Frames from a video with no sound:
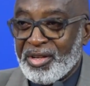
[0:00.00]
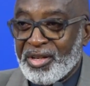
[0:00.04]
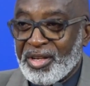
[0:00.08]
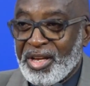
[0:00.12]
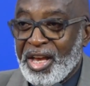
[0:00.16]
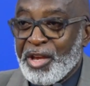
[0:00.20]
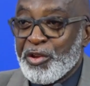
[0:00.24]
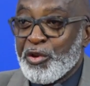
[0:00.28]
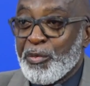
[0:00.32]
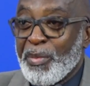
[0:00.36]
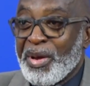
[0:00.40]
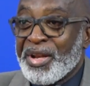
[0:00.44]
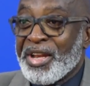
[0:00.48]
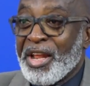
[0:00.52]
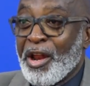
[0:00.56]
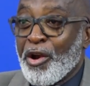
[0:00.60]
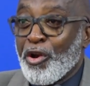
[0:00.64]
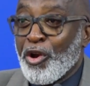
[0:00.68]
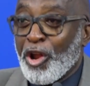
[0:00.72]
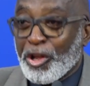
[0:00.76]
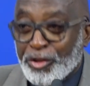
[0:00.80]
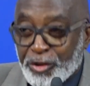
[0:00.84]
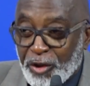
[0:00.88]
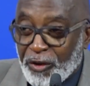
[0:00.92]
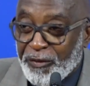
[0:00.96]
and you made a
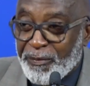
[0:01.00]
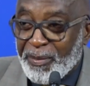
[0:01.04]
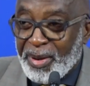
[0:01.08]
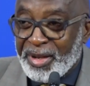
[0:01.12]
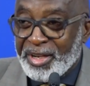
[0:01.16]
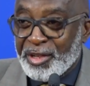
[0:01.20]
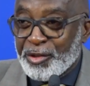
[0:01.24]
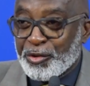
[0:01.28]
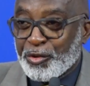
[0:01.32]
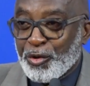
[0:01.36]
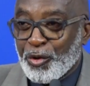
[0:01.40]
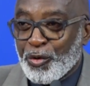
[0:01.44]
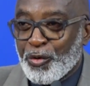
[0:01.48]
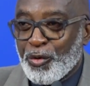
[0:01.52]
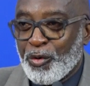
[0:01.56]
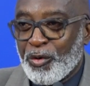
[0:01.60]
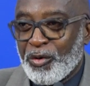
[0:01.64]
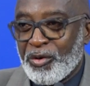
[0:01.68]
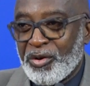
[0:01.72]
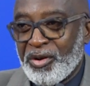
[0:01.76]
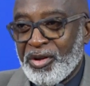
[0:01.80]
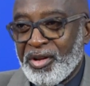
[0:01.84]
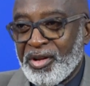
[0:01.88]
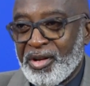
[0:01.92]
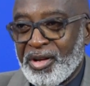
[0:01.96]
lot of money in Togo,
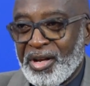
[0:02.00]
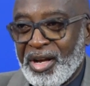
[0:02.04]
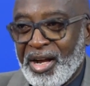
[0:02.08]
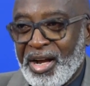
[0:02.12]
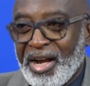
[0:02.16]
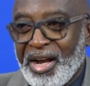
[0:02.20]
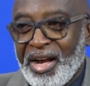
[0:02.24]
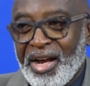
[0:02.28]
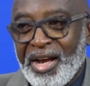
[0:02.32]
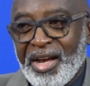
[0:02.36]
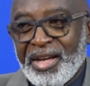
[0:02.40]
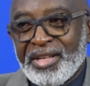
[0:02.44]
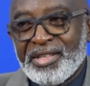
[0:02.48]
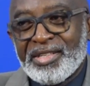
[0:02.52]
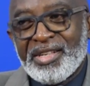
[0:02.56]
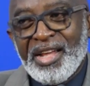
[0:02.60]
I